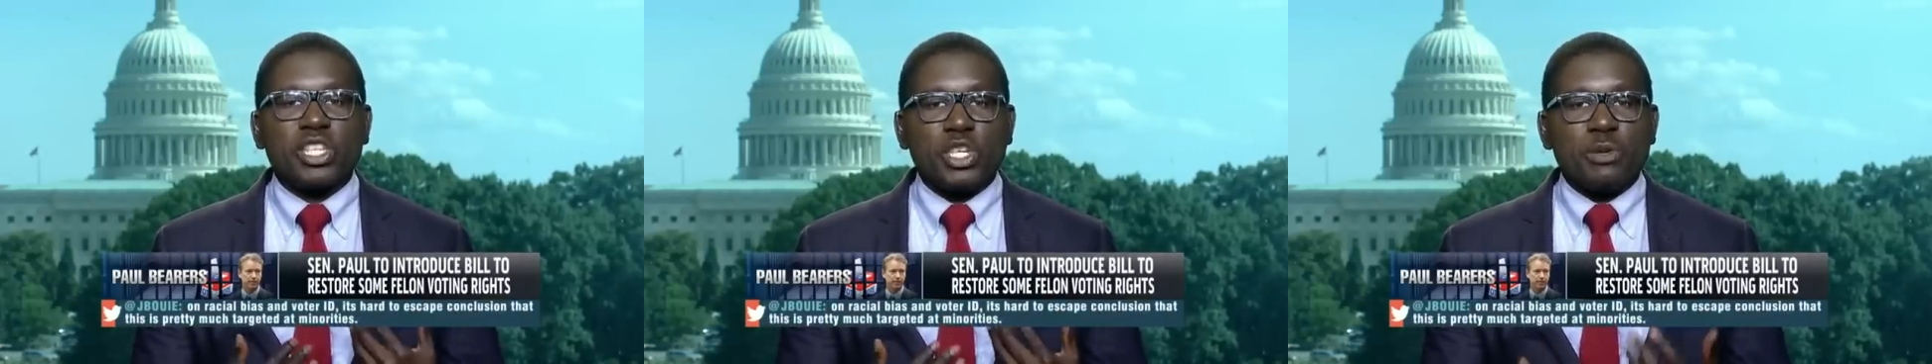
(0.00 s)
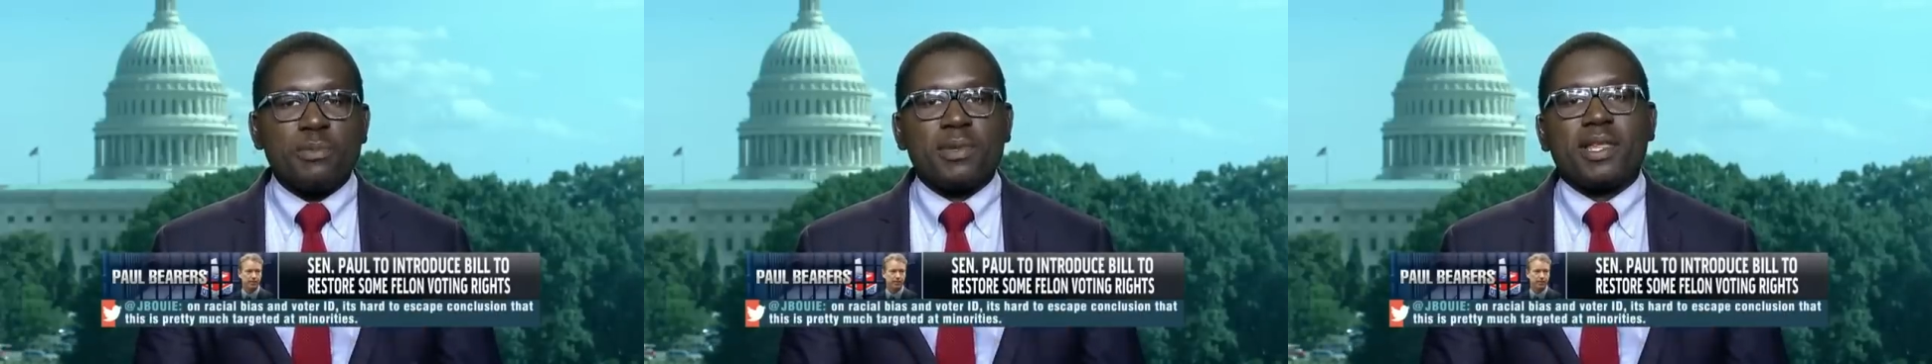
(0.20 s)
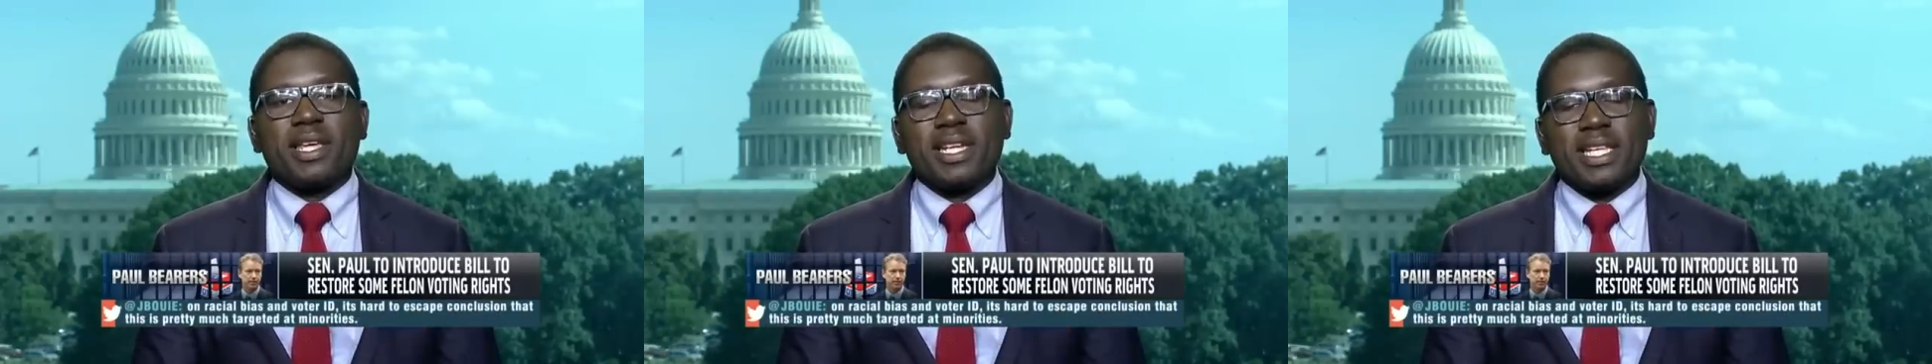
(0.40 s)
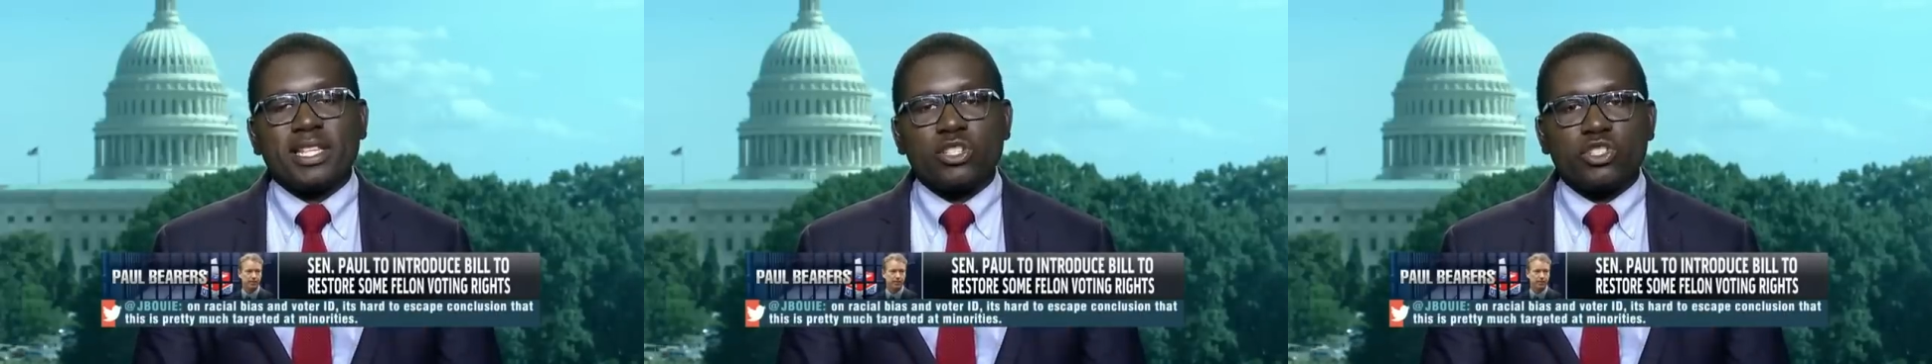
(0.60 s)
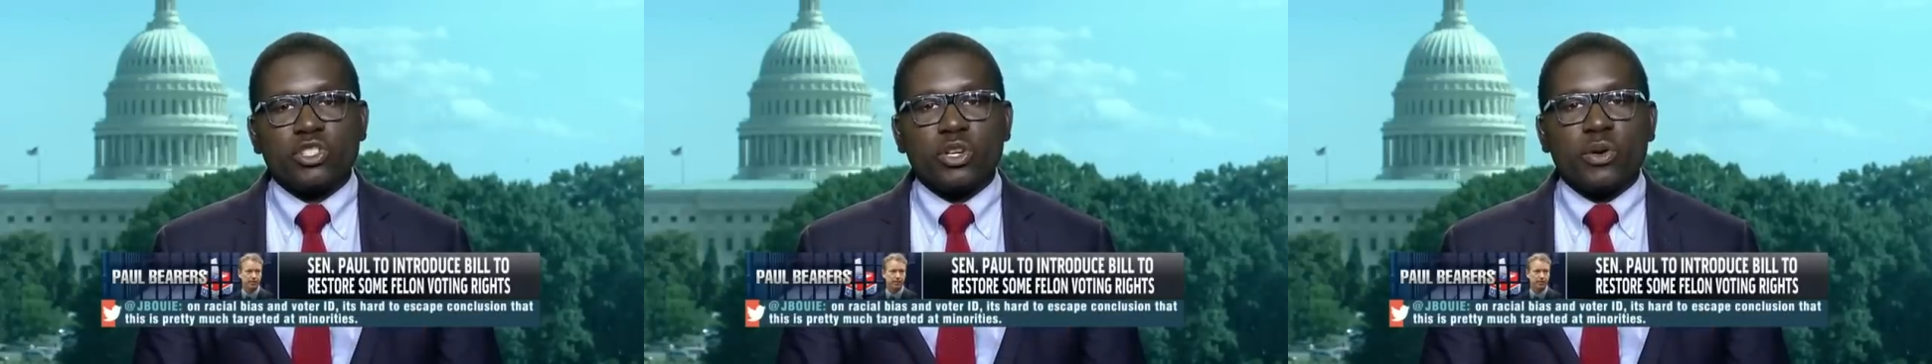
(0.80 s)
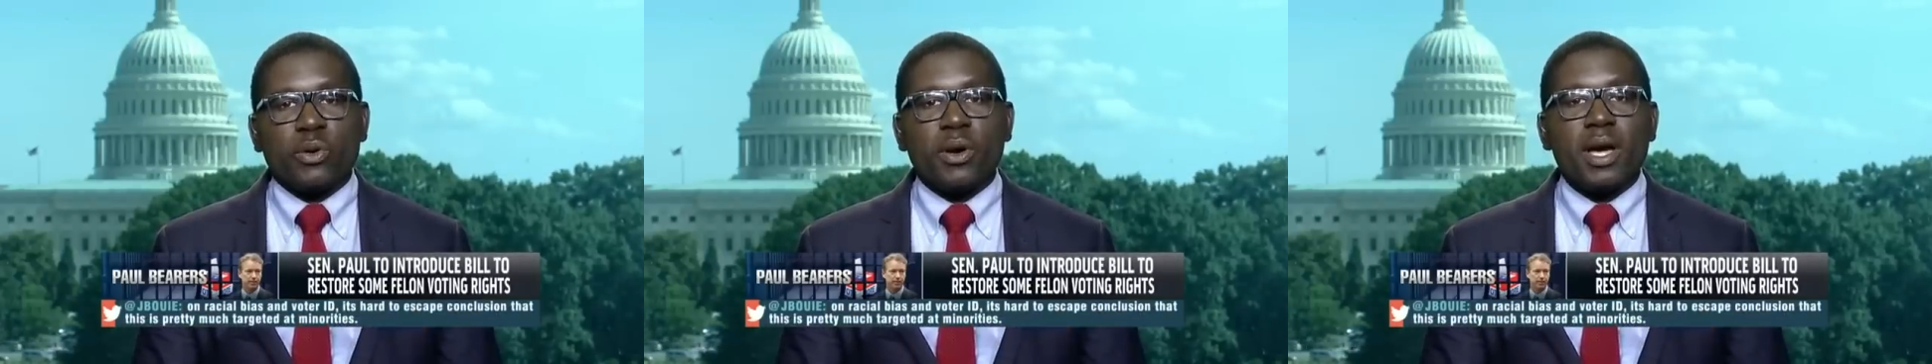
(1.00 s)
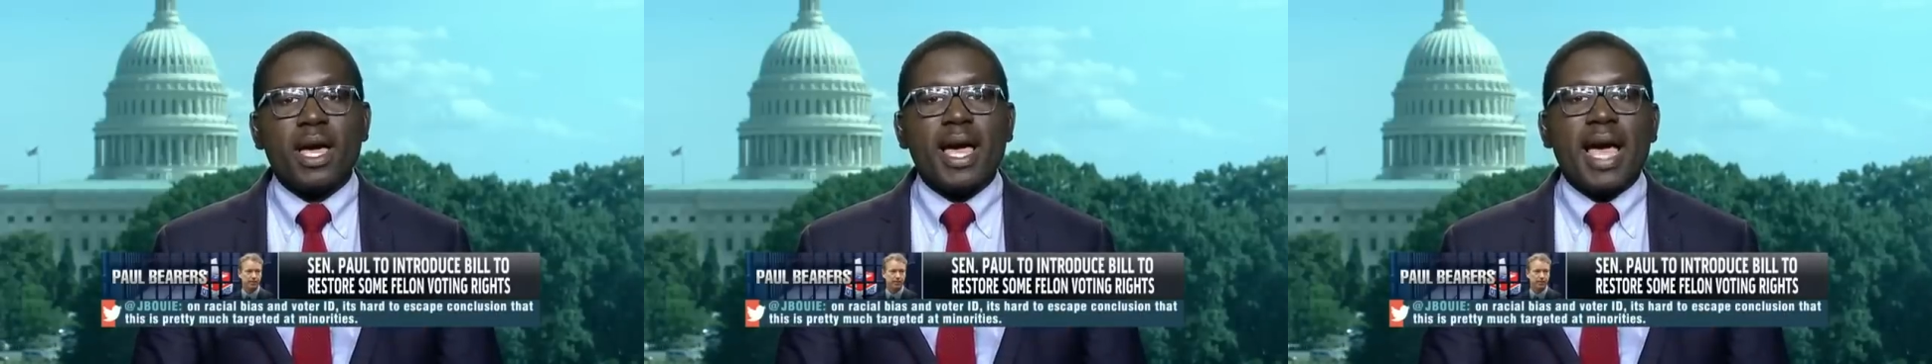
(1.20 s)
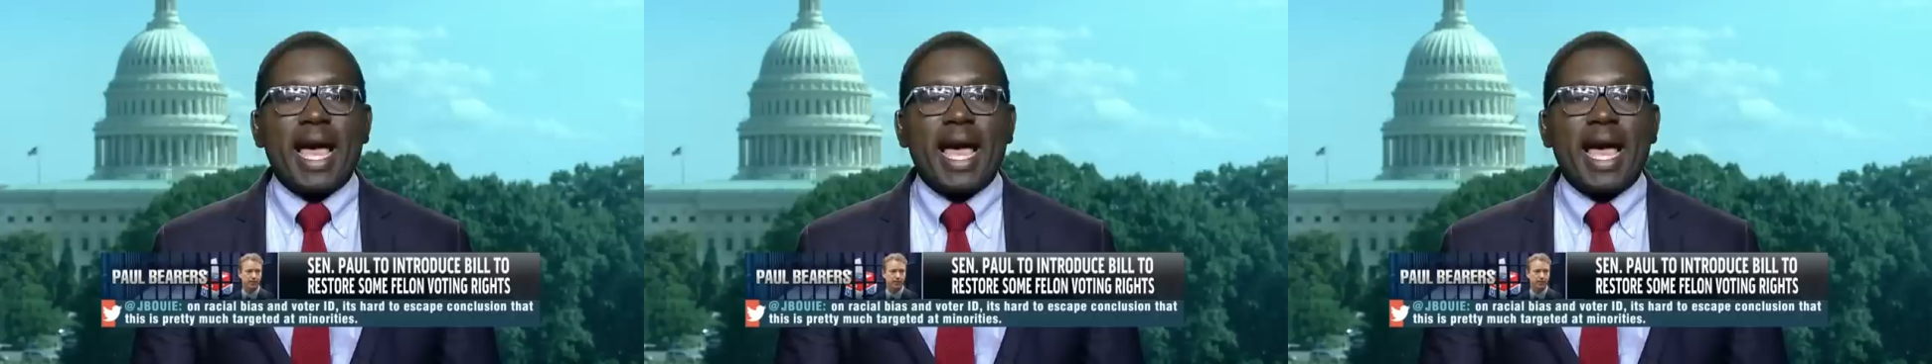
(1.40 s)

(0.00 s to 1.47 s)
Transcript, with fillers: accumulating to show